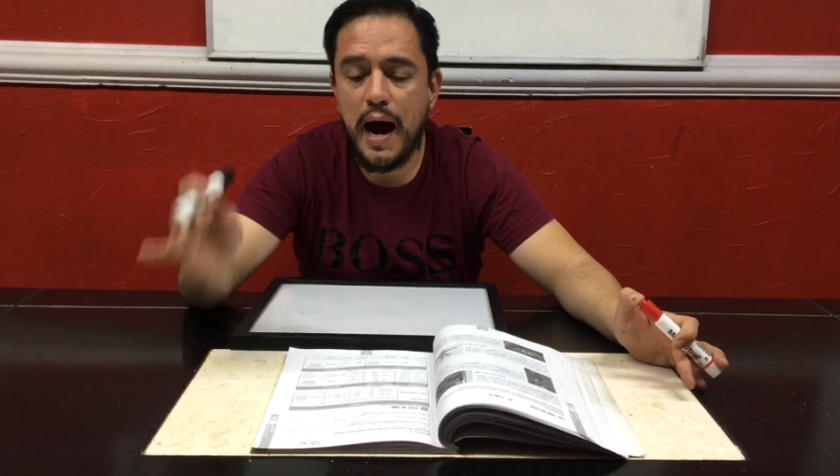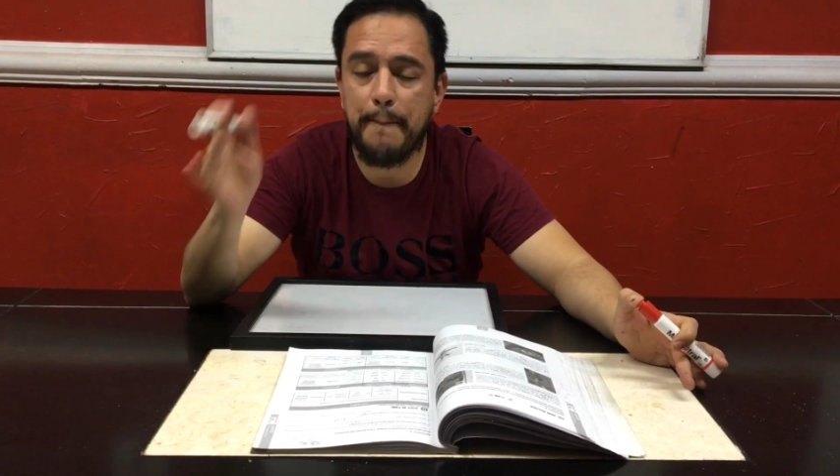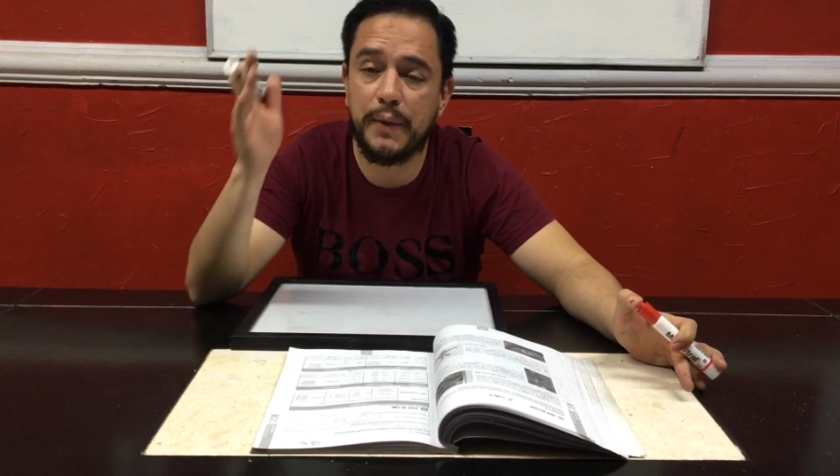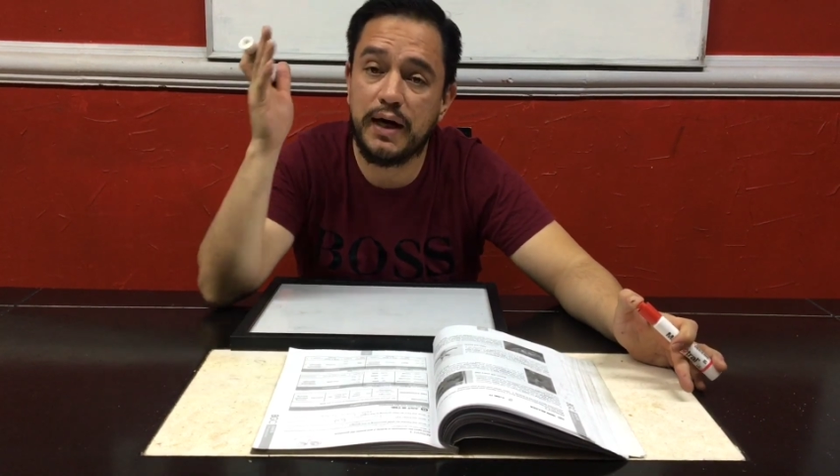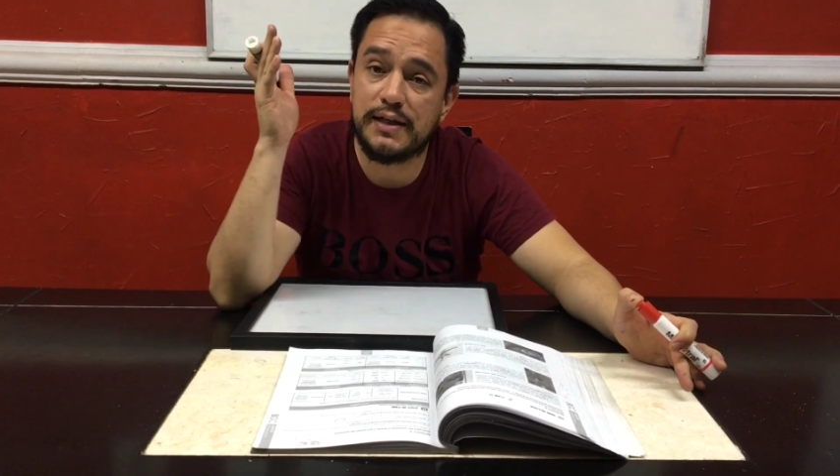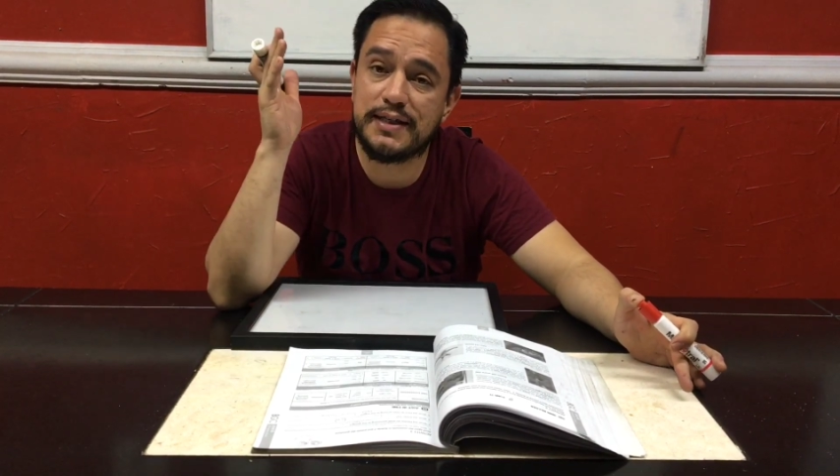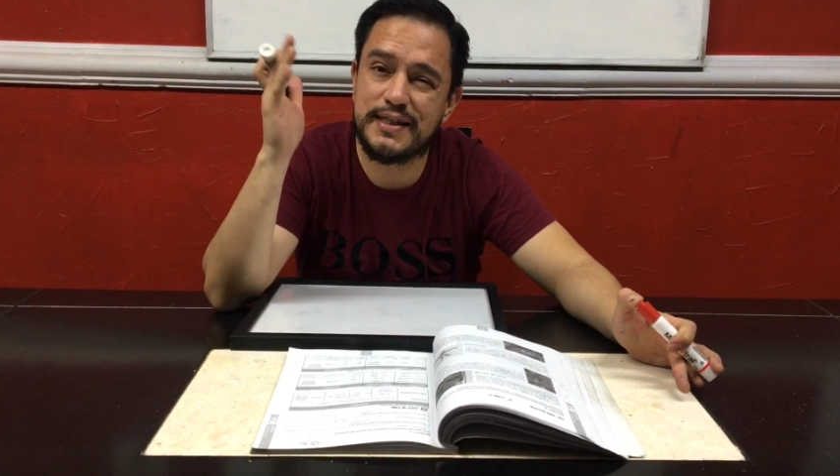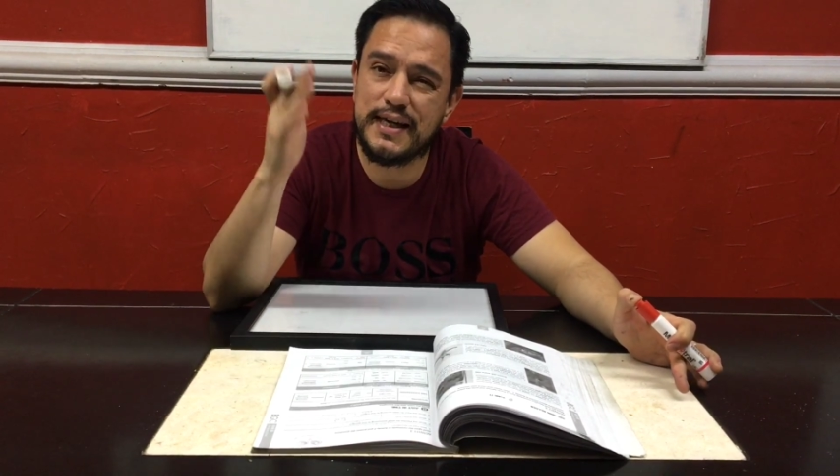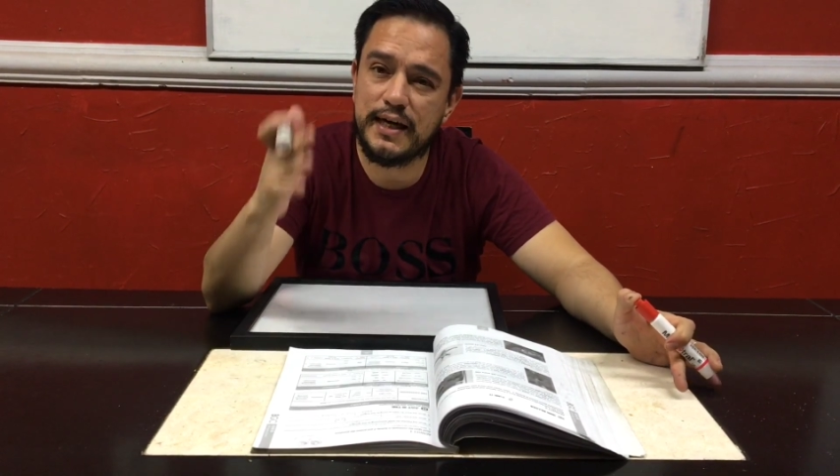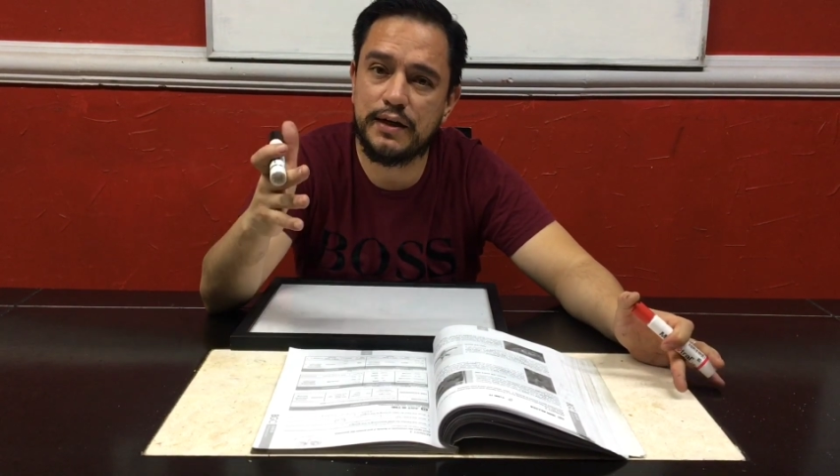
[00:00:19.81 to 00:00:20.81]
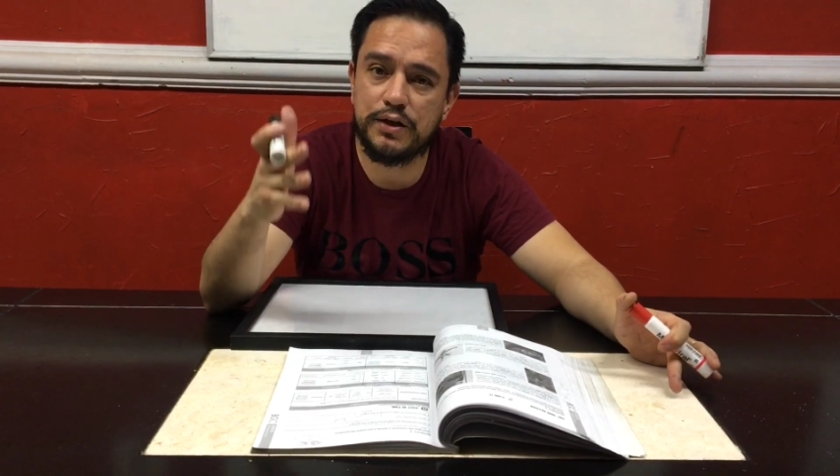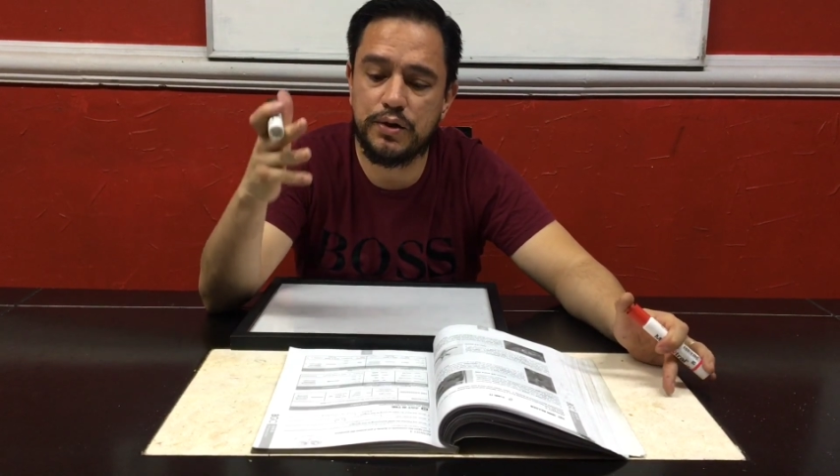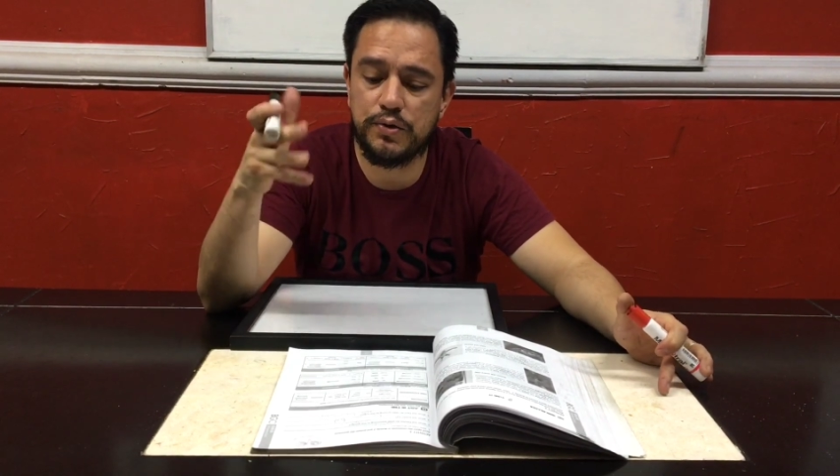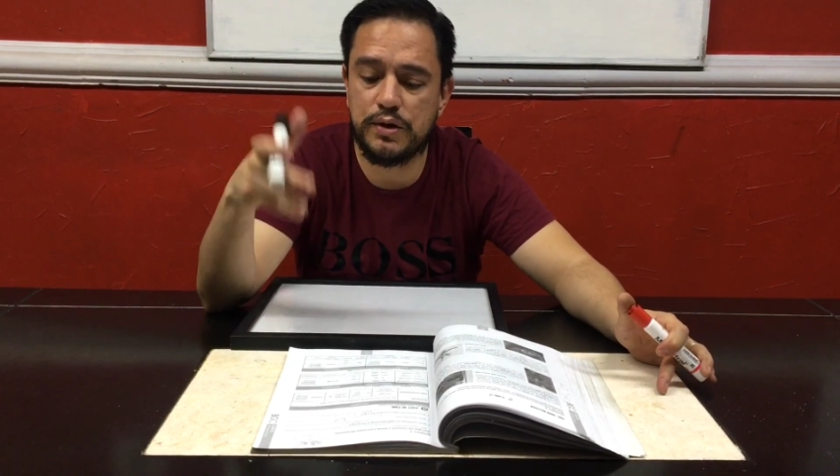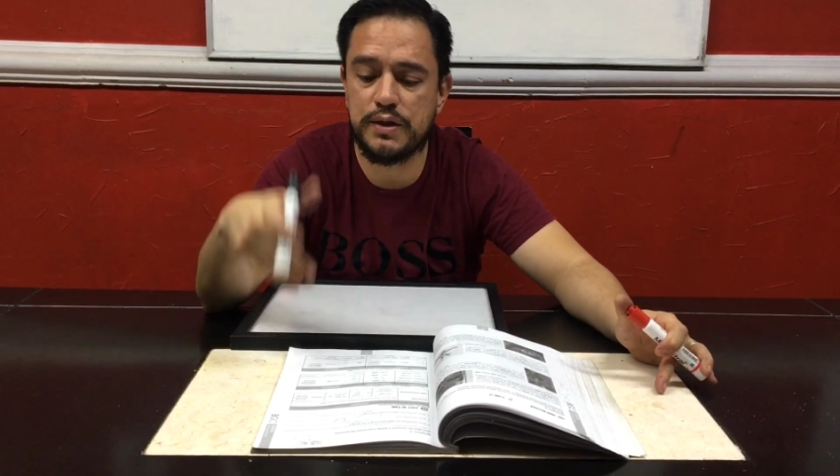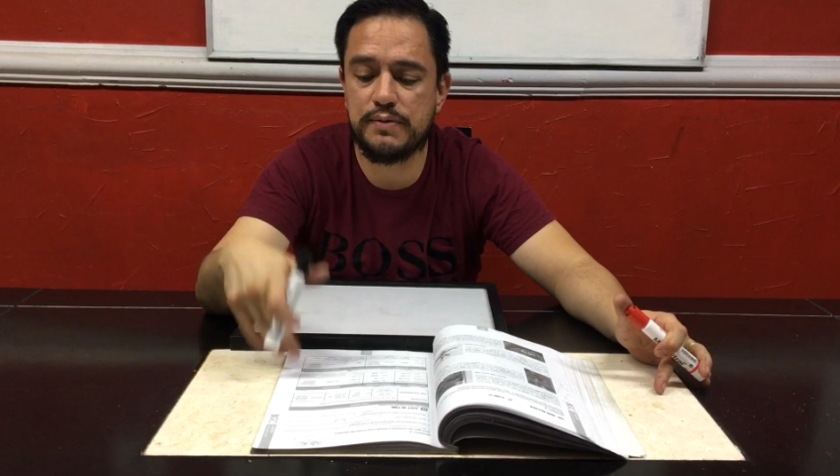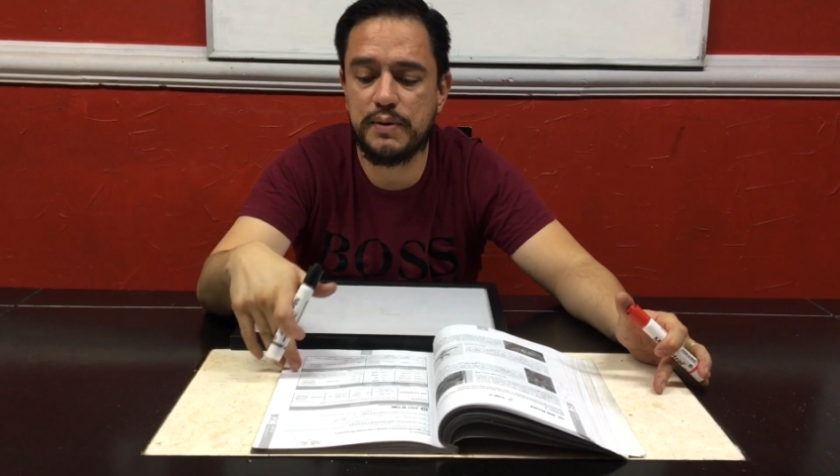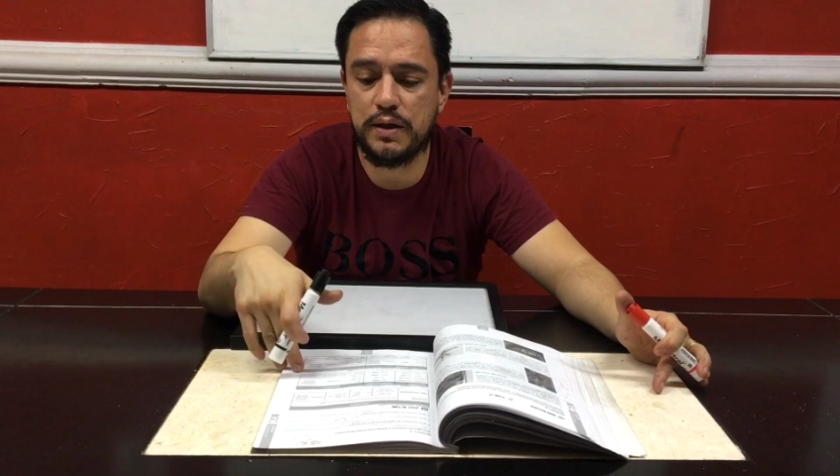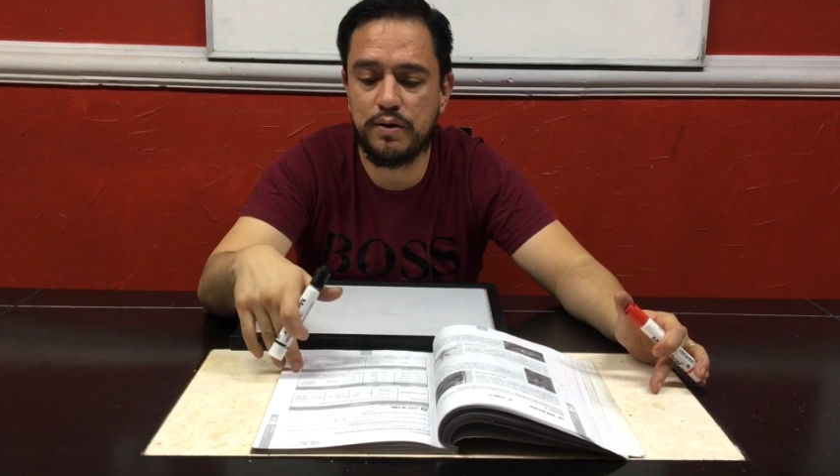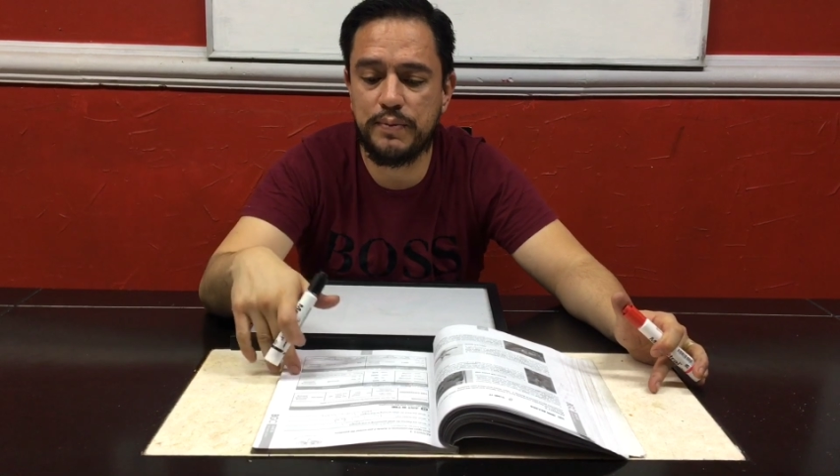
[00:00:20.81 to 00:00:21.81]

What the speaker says: I'm gonna send you this video